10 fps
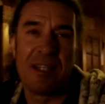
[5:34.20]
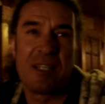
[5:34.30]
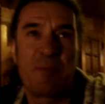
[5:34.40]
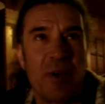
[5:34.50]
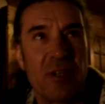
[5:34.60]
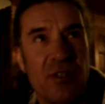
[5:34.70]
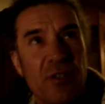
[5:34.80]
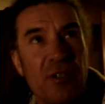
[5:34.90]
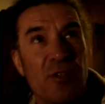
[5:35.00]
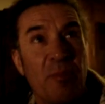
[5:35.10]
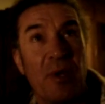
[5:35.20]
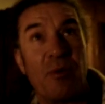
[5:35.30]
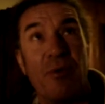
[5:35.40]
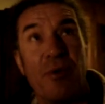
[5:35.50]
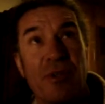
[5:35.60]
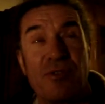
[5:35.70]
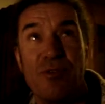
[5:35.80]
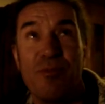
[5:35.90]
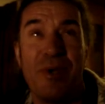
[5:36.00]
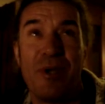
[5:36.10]
Inspiration is
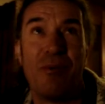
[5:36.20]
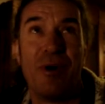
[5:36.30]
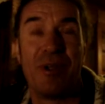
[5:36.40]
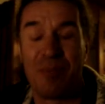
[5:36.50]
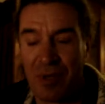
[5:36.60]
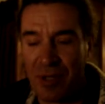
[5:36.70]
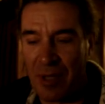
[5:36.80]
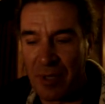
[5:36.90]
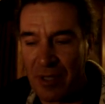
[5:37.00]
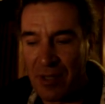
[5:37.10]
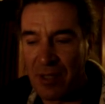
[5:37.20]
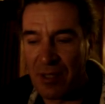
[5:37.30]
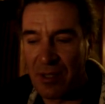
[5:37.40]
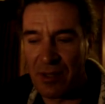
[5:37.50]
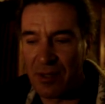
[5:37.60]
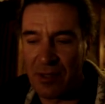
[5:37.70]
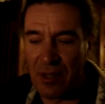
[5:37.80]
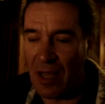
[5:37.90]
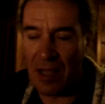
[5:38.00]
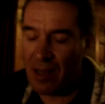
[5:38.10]
too big word, but I mean,
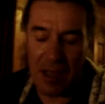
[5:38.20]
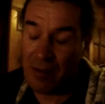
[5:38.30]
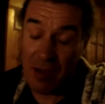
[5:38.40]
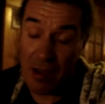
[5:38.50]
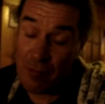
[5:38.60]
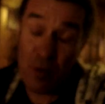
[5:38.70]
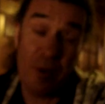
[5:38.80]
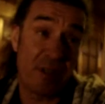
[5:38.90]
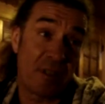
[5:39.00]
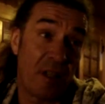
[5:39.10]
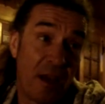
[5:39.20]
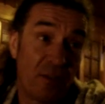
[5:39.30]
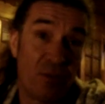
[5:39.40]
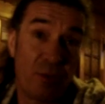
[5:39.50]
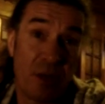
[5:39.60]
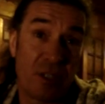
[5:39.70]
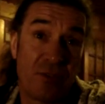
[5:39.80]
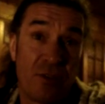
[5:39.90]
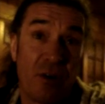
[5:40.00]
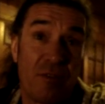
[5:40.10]
I've always liked to watch
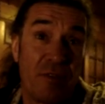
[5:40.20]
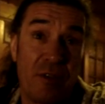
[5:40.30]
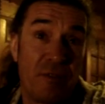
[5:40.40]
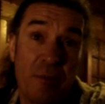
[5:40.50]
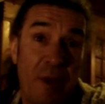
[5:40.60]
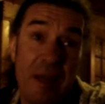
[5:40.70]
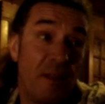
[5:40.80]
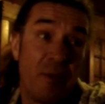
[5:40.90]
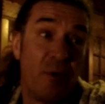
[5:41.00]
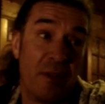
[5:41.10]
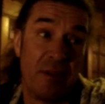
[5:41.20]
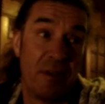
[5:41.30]
photography from anyone.